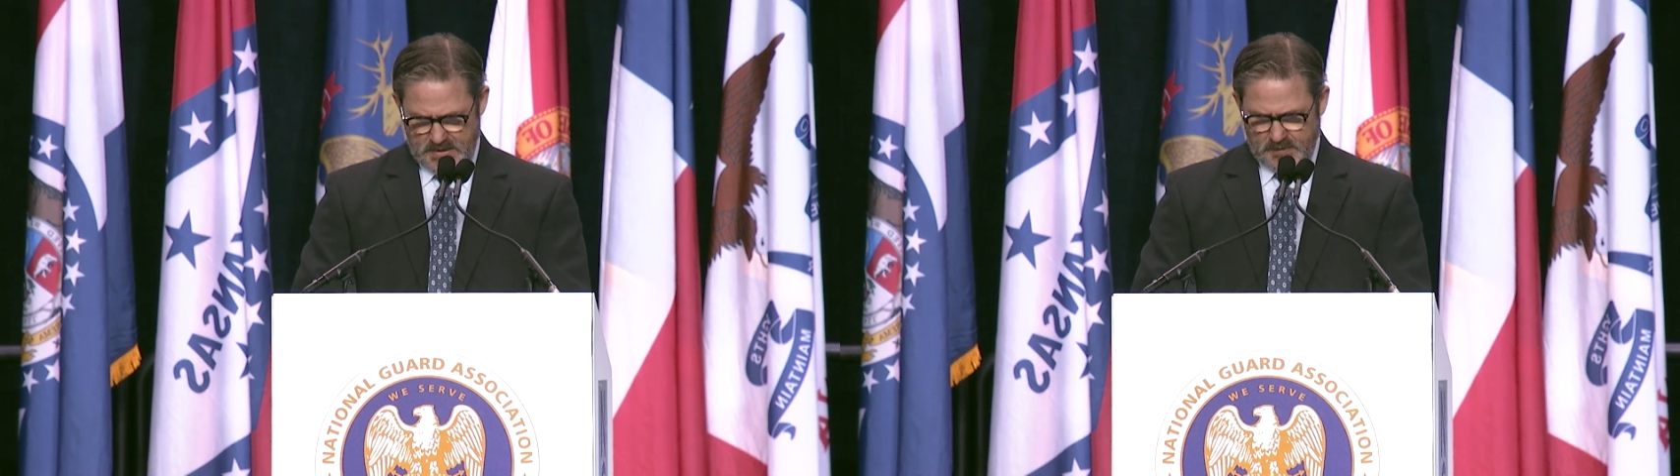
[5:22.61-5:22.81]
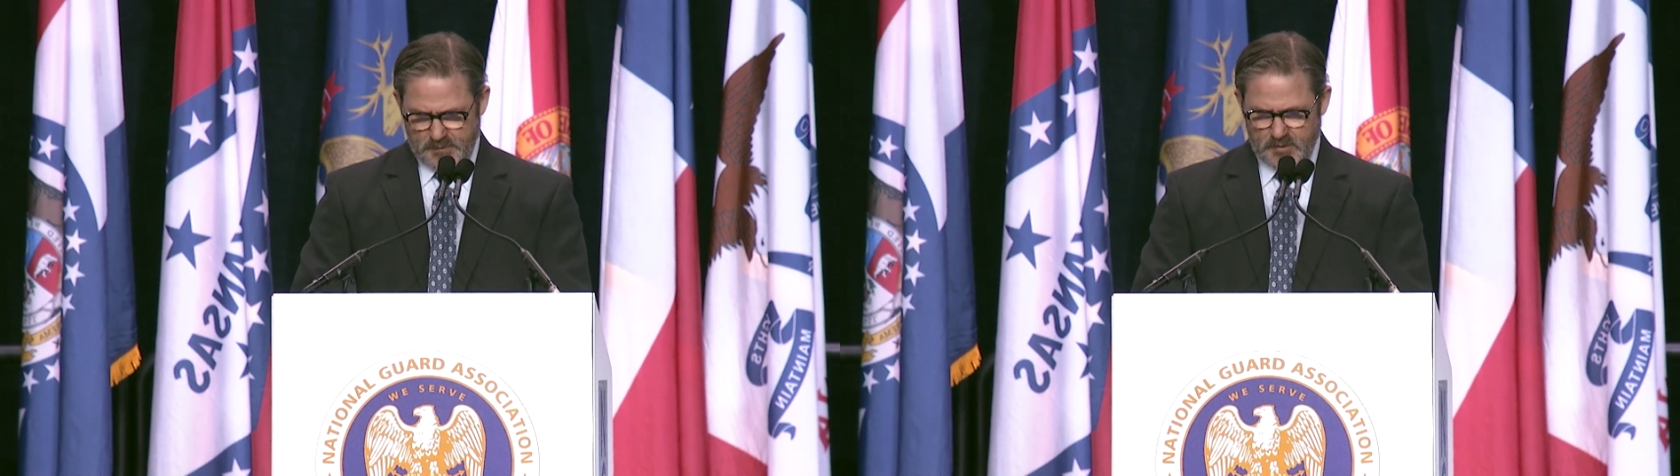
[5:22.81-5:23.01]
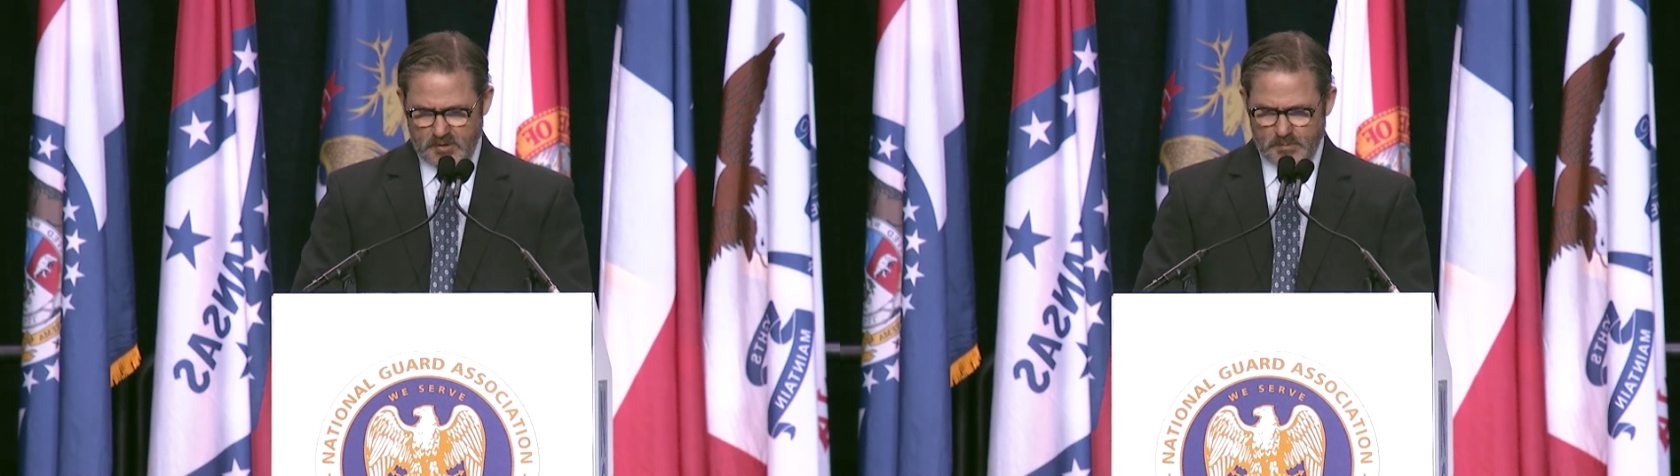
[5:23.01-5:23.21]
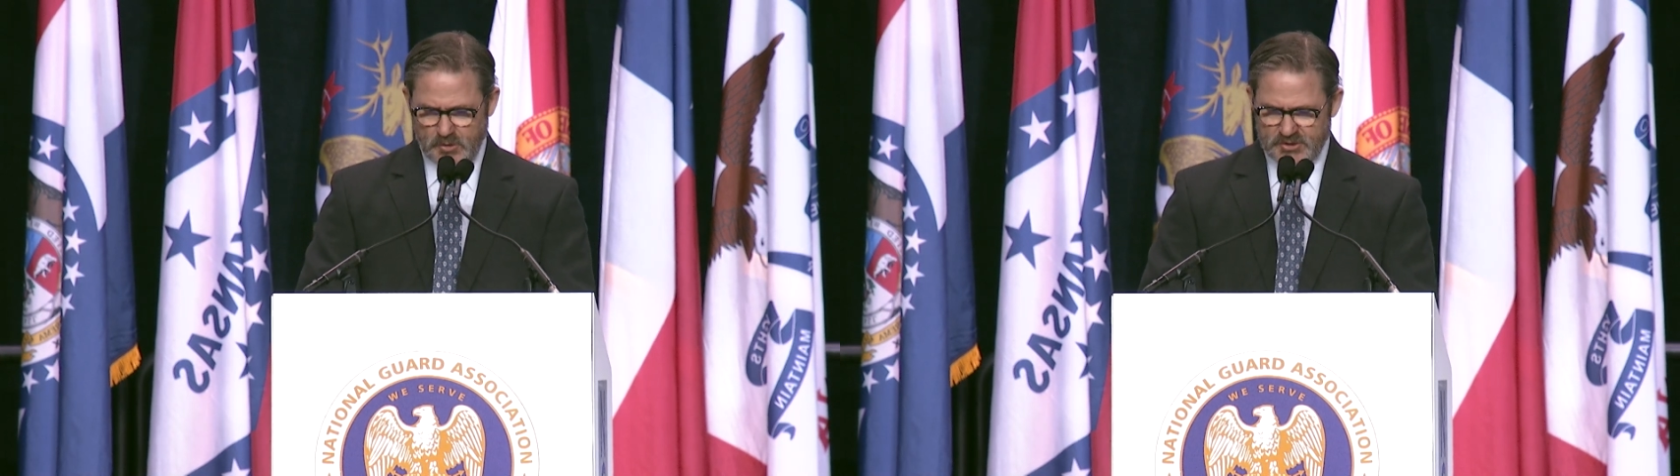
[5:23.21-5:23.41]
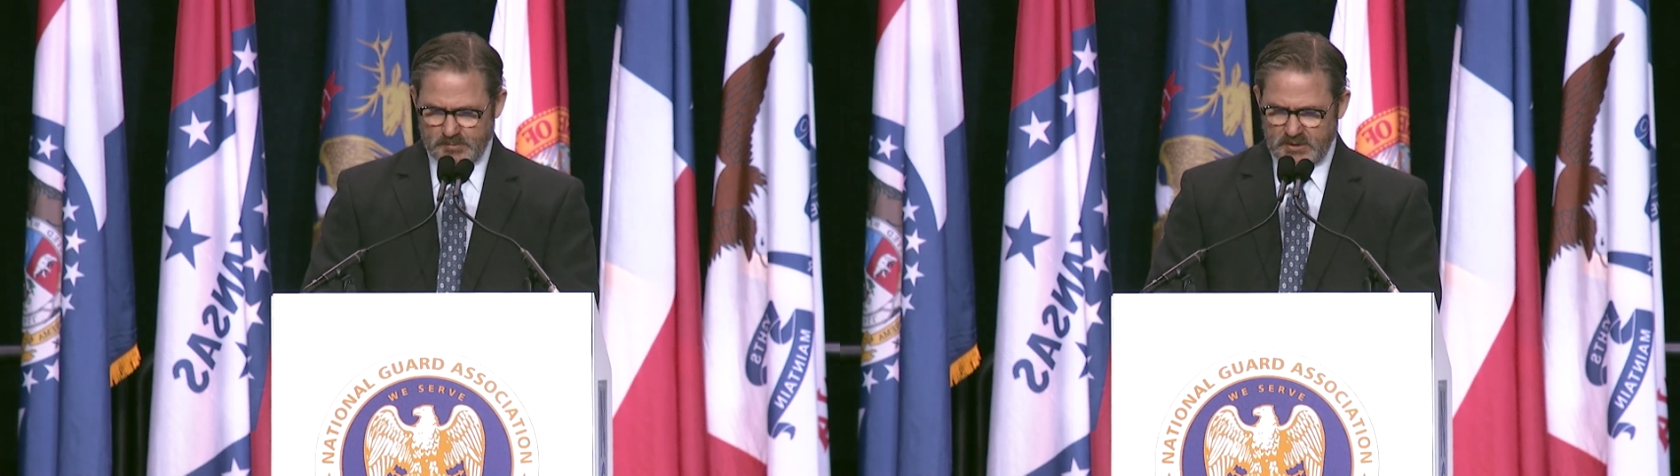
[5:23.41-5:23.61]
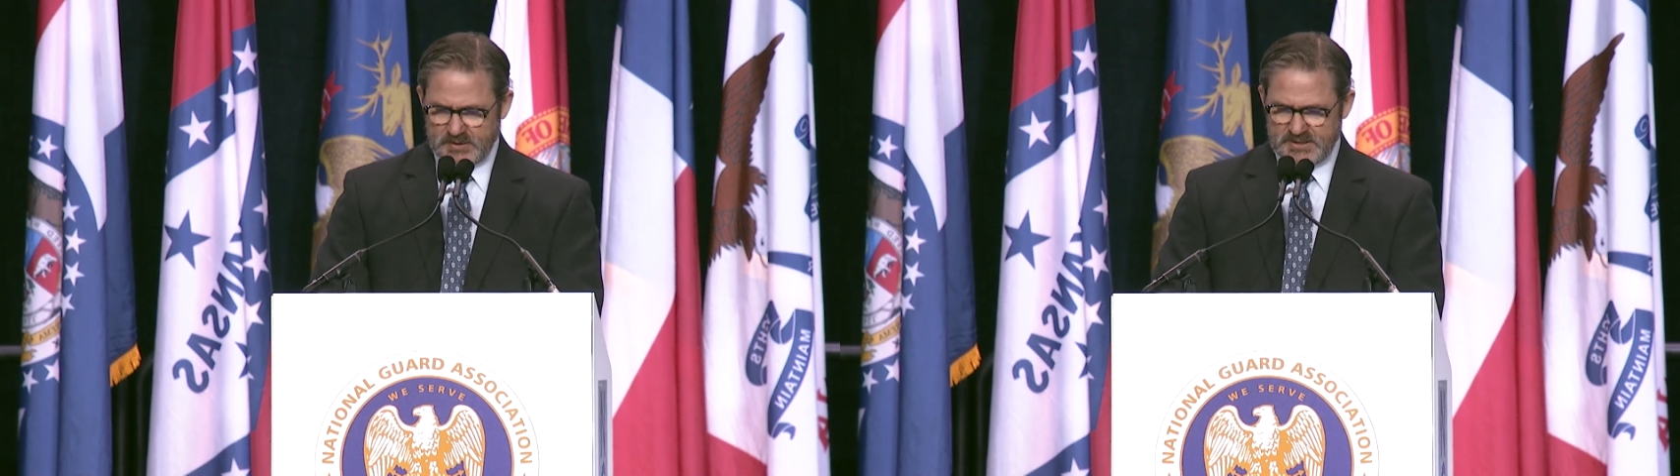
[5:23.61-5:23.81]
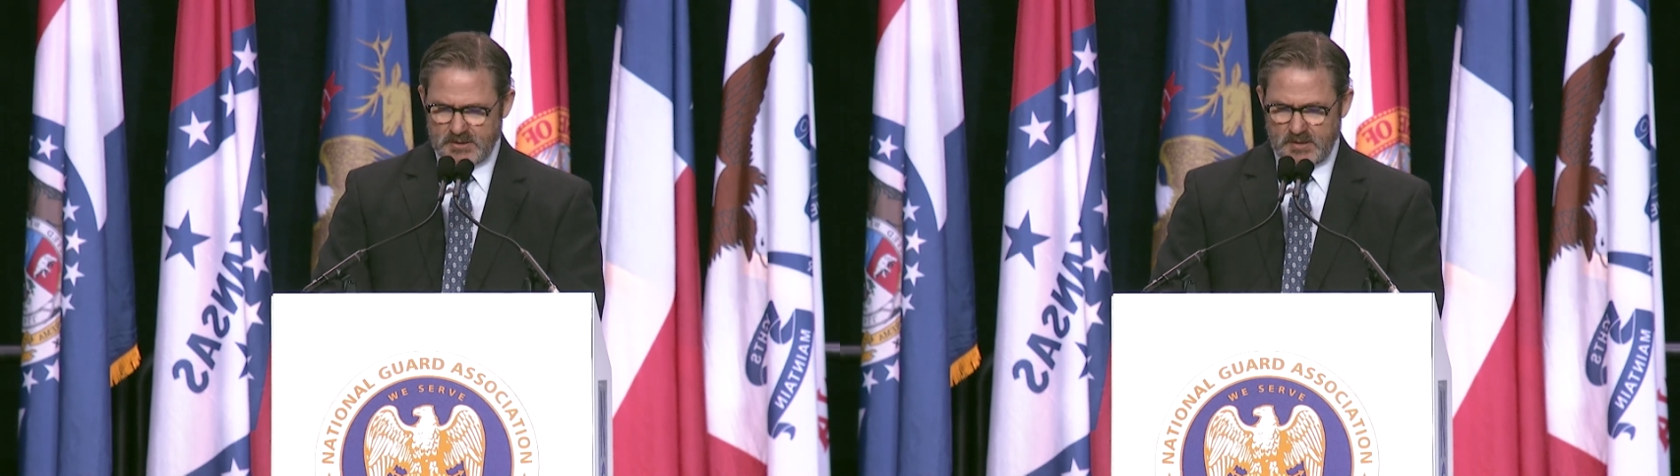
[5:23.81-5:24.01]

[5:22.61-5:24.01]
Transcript: for the Commercial, Military,